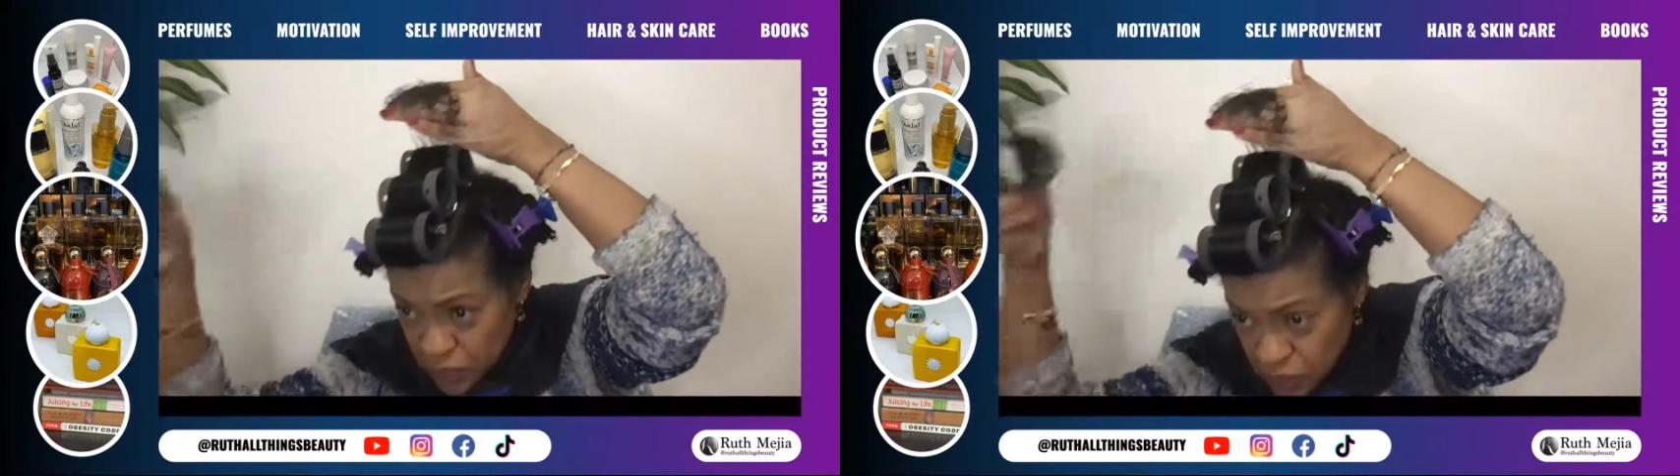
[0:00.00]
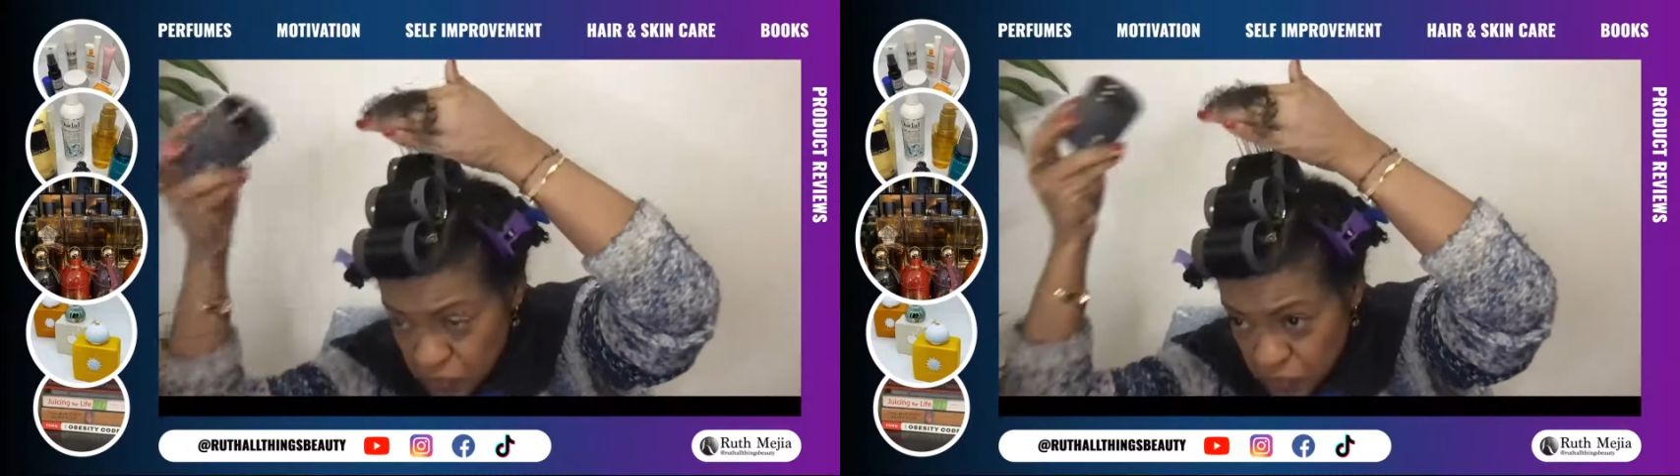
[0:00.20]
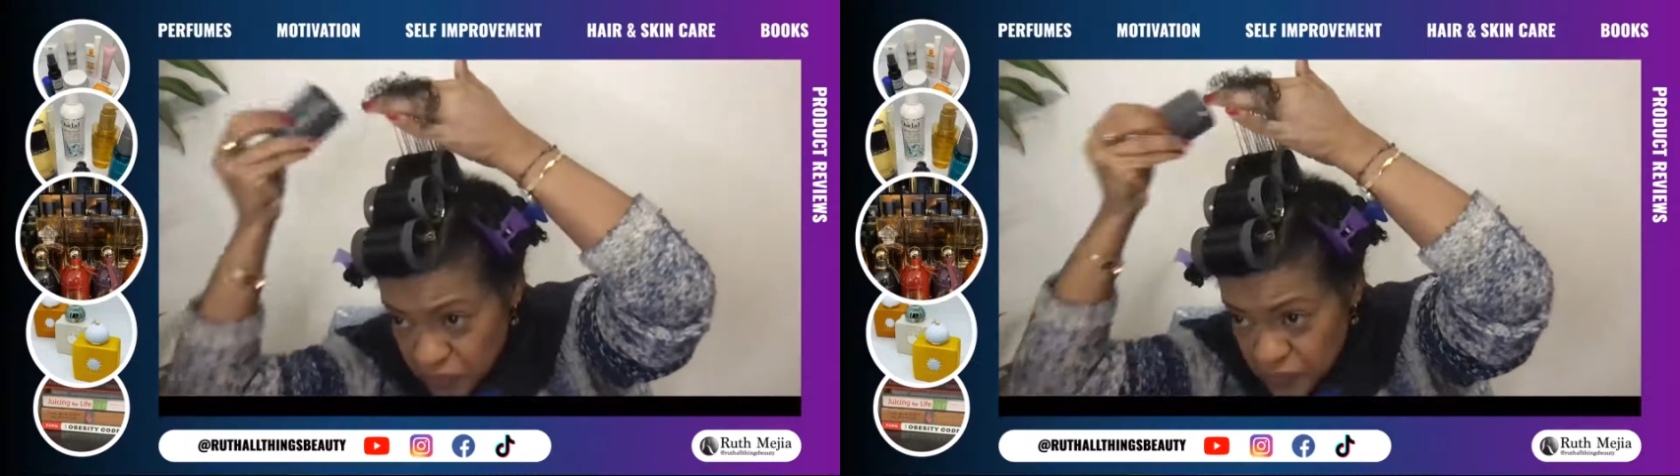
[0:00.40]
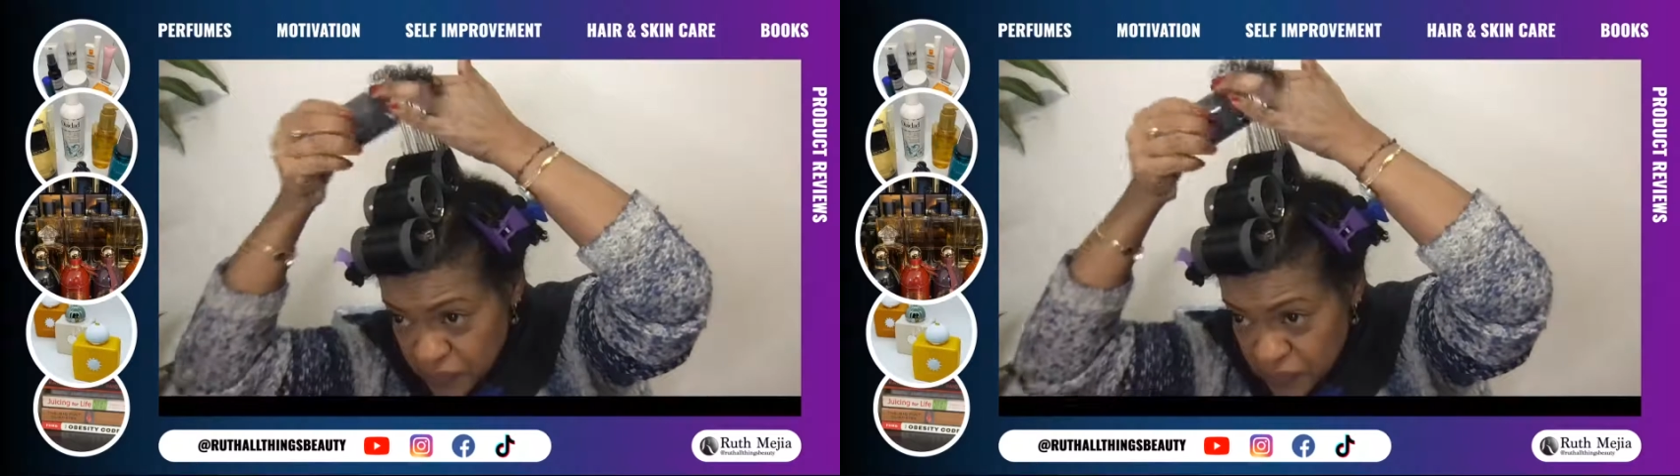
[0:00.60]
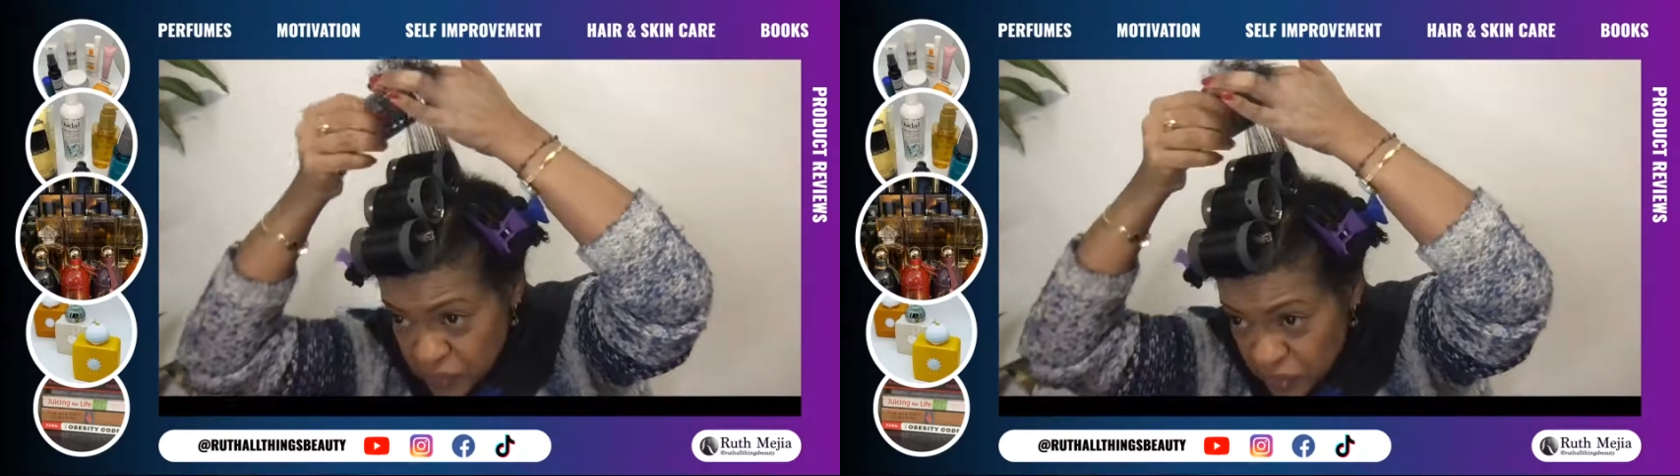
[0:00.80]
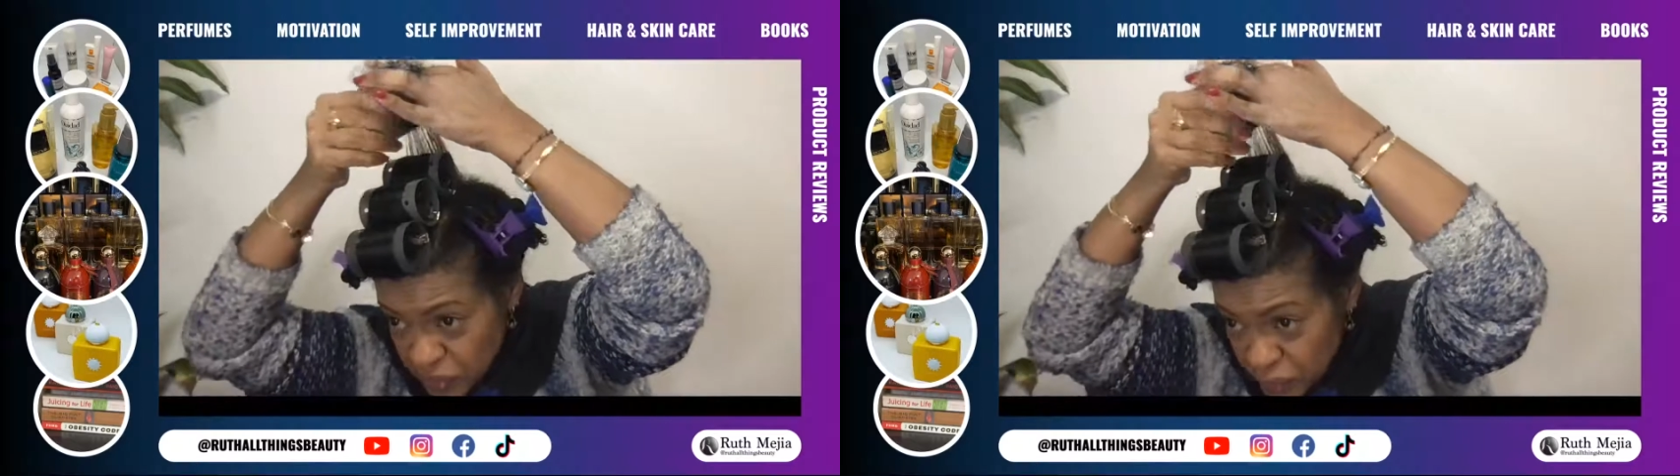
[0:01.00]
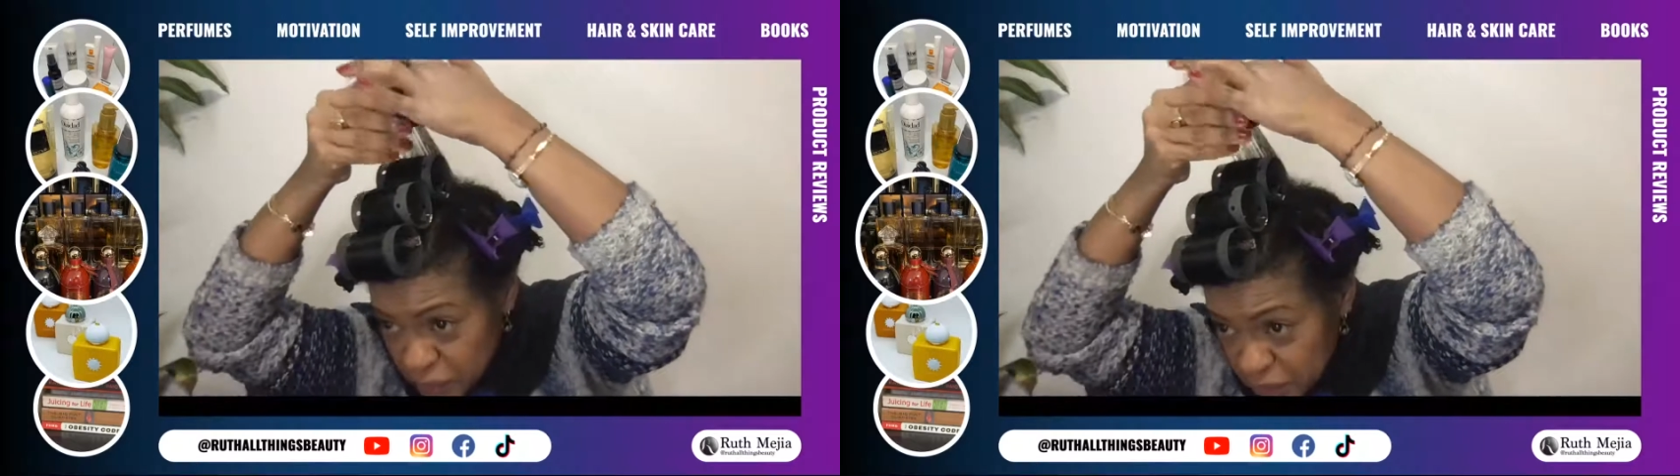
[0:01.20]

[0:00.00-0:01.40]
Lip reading: So it's easier for me